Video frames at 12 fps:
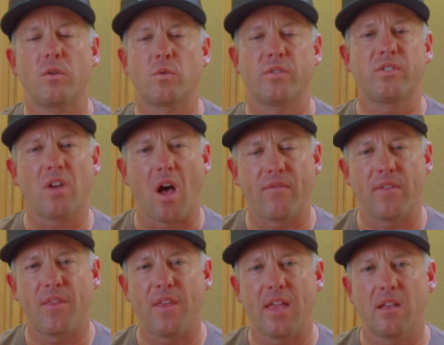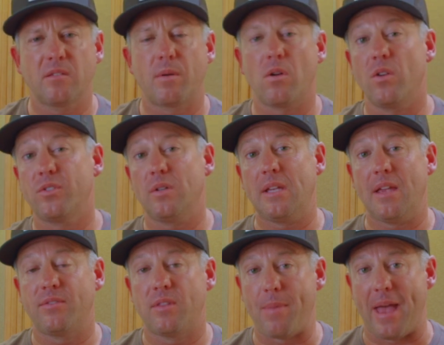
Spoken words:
which will soften things, but also gives the